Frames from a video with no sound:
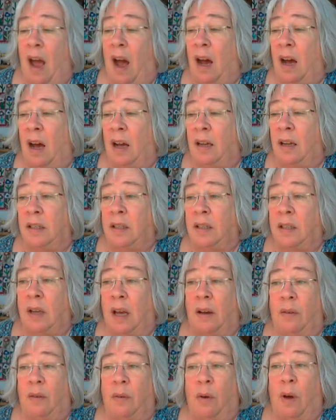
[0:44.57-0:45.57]
It's
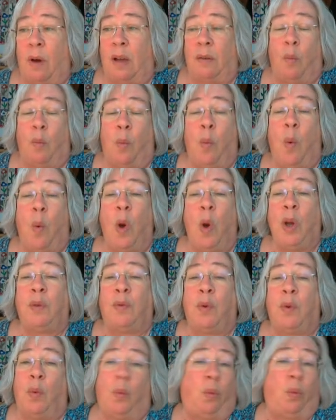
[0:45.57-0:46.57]
a
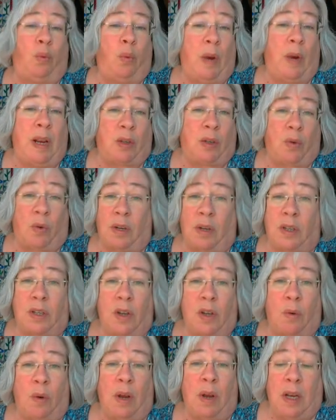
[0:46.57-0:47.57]
wonderful resource.
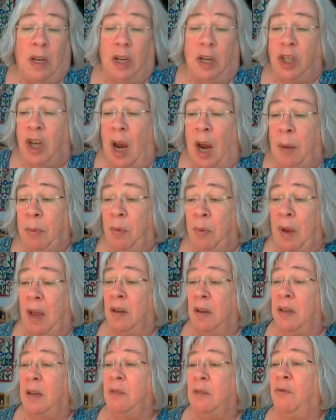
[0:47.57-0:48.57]
So shop
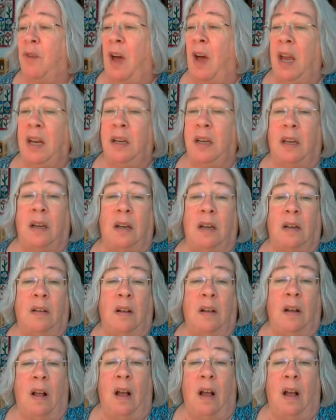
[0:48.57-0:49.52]
around and find a